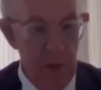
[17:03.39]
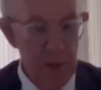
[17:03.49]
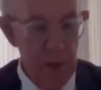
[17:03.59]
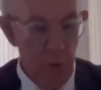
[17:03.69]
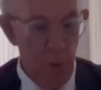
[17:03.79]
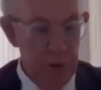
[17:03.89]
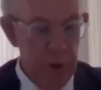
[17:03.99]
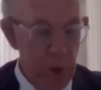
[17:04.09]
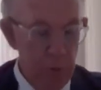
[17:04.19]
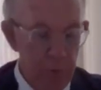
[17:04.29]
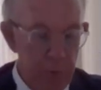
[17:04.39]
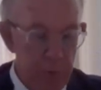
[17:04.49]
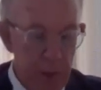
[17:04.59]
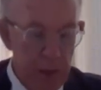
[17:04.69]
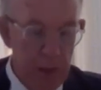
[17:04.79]
must also
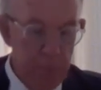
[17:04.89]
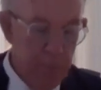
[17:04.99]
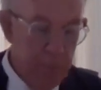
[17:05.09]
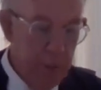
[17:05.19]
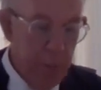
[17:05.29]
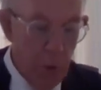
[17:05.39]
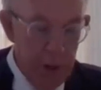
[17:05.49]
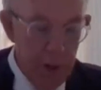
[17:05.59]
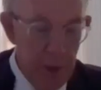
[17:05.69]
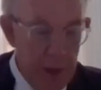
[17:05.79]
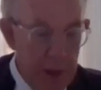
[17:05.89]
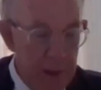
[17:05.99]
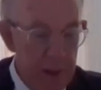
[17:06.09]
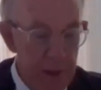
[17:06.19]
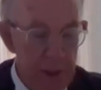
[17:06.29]
be borne in
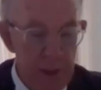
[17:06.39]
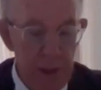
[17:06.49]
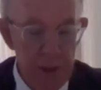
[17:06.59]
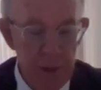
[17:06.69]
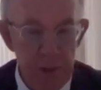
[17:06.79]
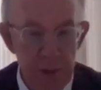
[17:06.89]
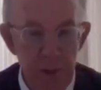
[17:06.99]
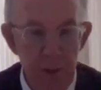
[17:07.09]
mind is